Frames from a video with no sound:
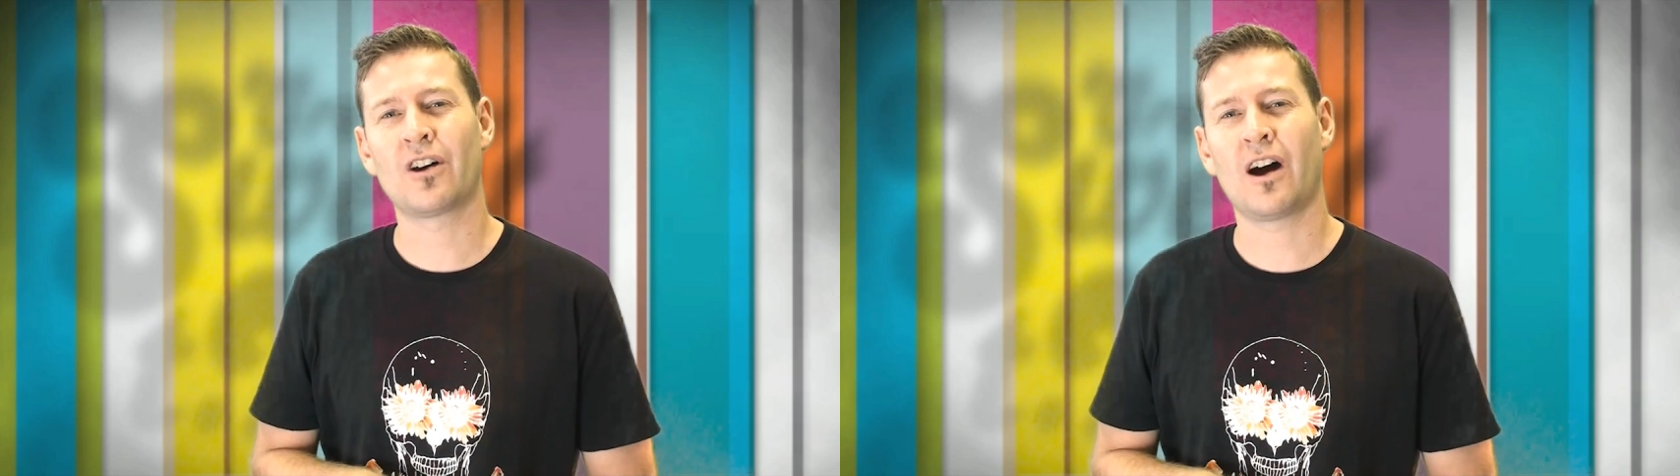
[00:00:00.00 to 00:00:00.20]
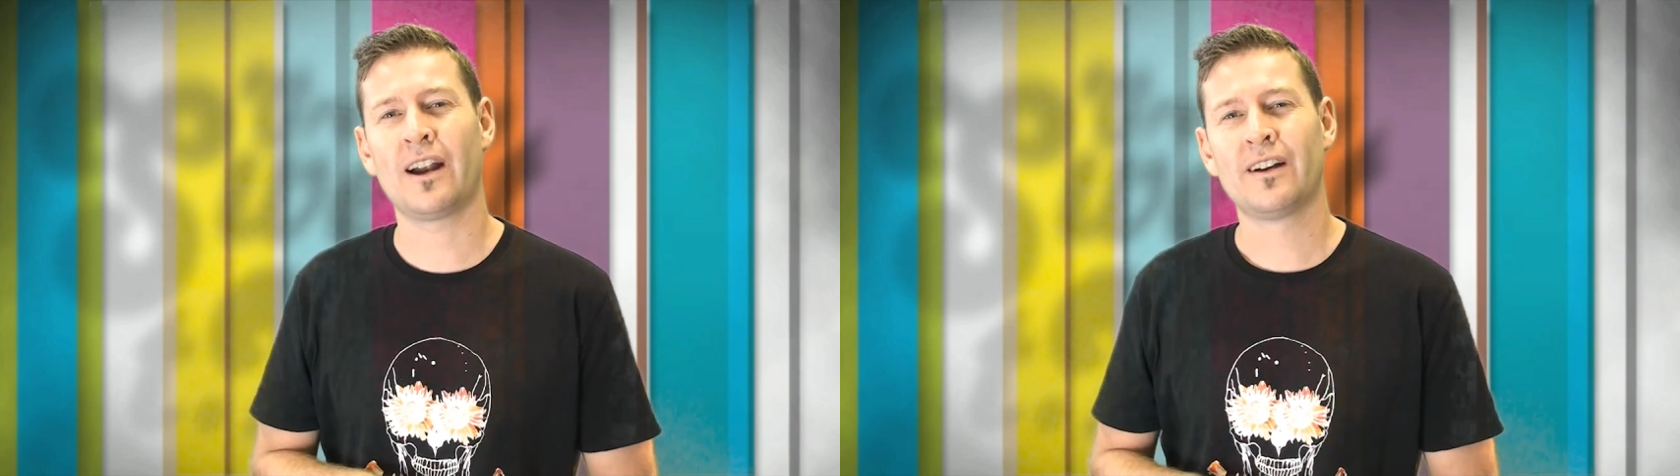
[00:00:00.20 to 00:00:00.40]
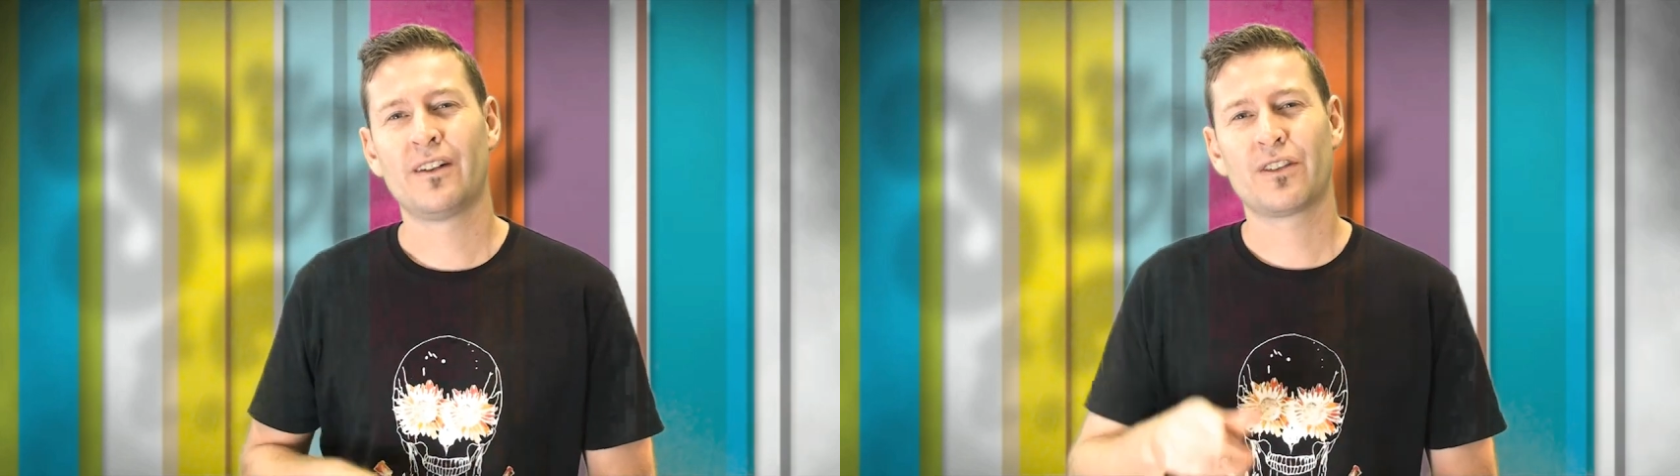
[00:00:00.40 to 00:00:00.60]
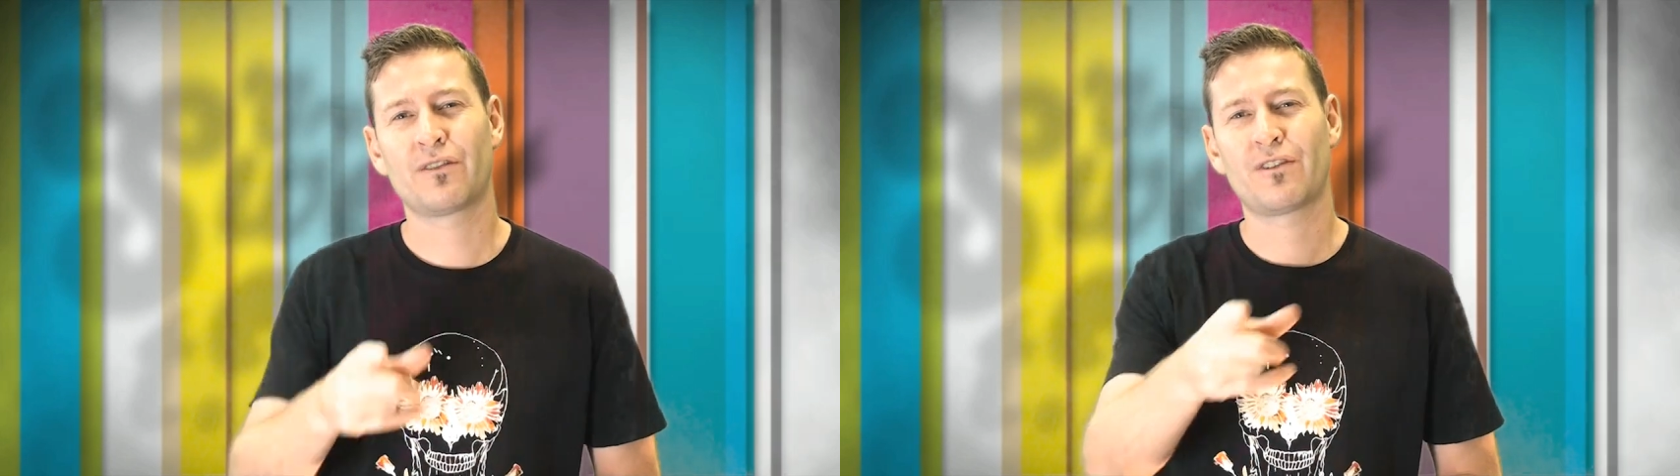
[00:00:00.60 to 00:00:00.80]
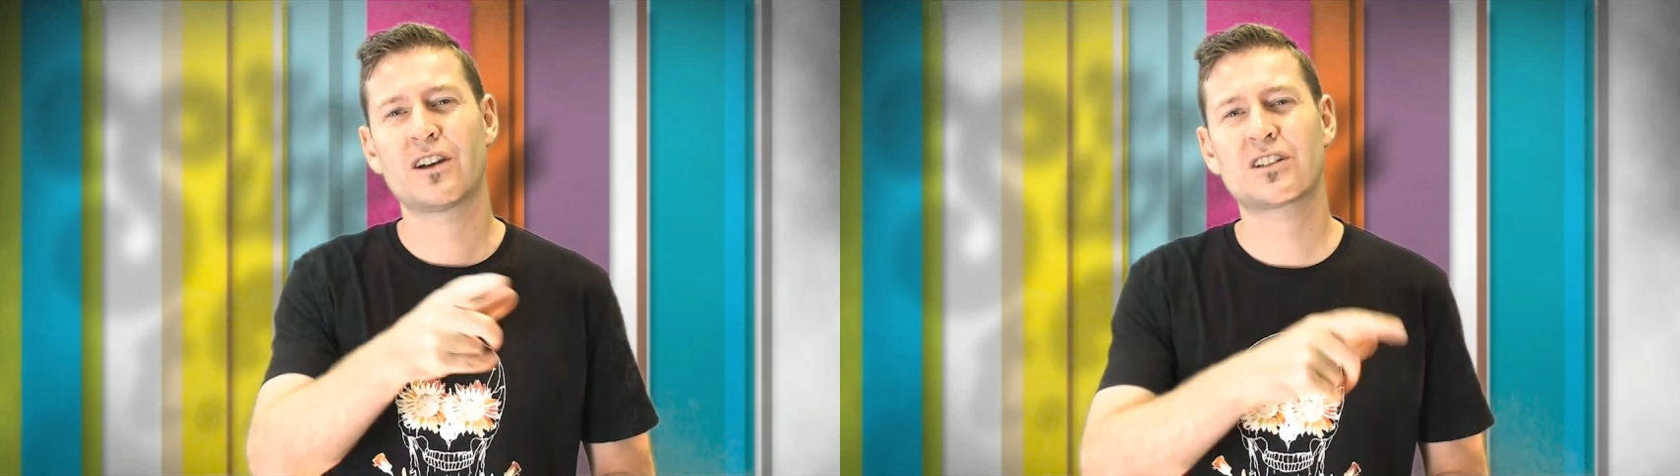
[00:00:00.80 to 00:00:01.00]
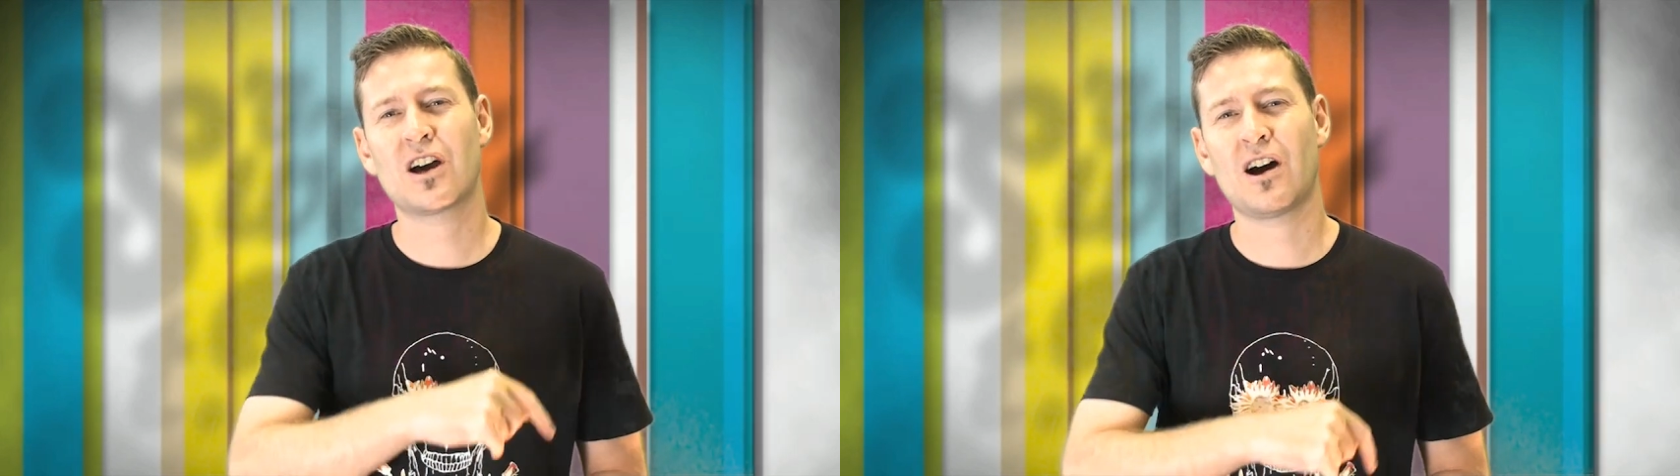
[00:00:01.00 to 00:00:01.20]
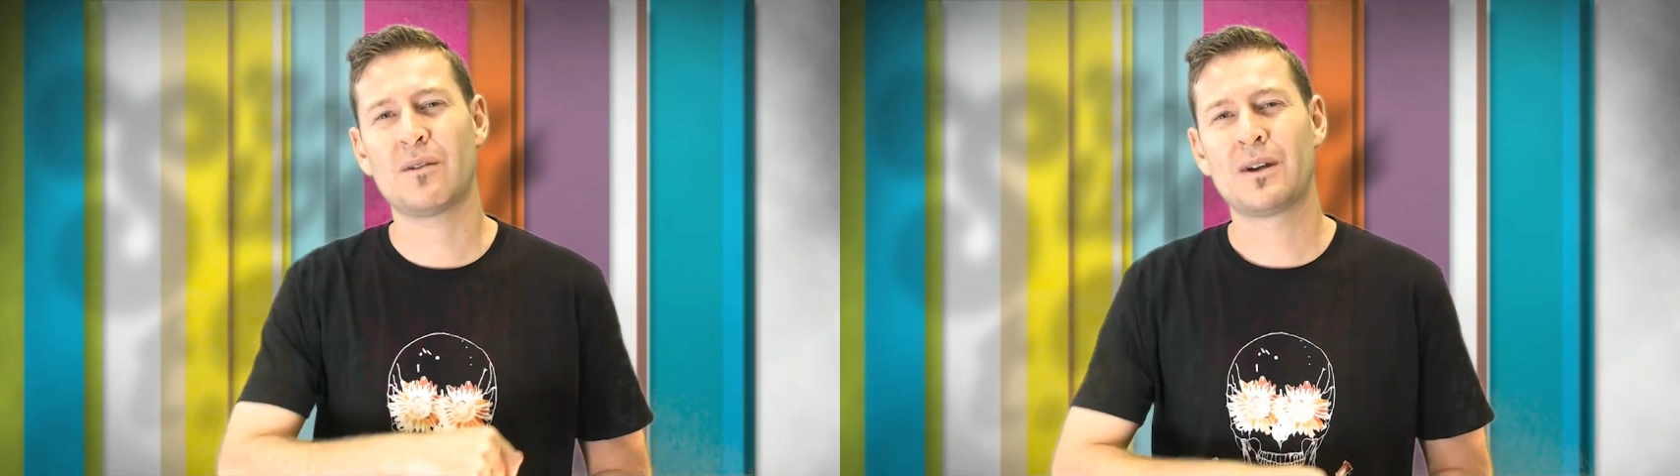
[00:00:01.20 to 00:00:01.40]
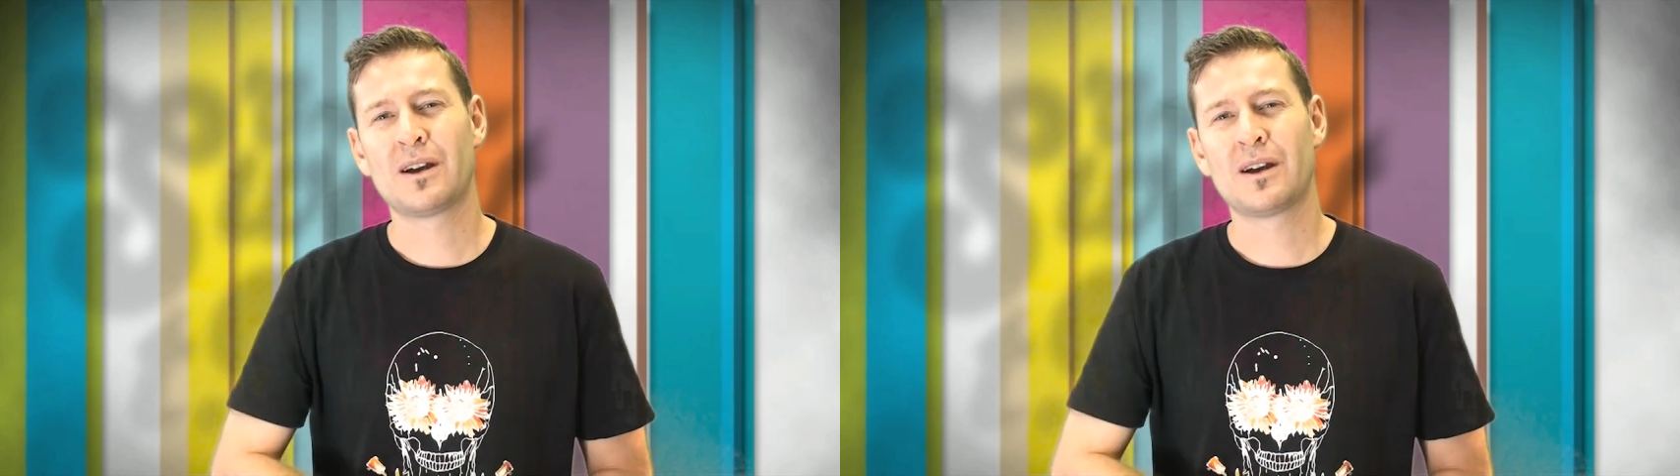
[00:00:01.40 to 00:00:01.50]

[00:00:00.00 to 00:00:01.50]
right the first time.